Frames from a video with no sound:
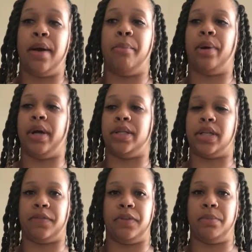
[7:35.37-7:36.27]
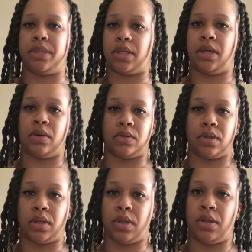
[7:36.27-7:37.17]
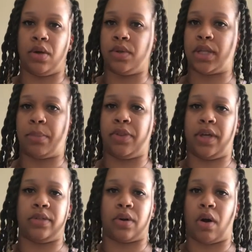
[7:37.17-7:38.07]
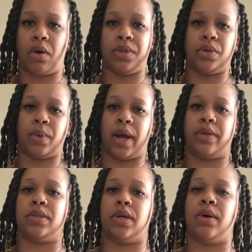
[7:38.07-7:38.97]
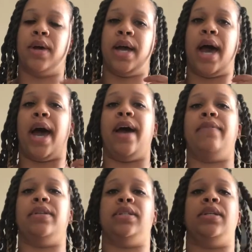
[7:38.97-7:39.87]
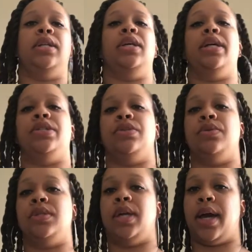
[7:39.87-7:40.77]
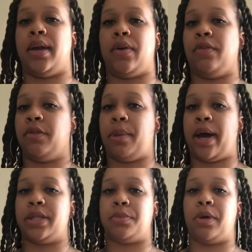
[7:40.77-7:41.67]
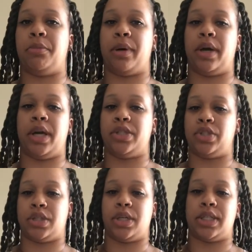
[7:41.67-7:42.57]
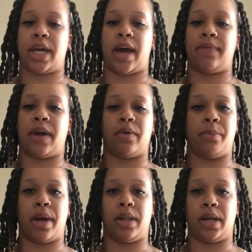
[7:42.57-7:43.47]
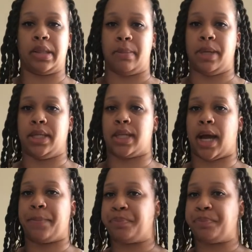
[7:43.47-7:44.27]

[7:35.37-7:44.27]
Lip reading: but definitely mosquitoes and those type of things are always around. So I haven't seen any issues yet over the past month, but it's just good to have that repellent in the meantime.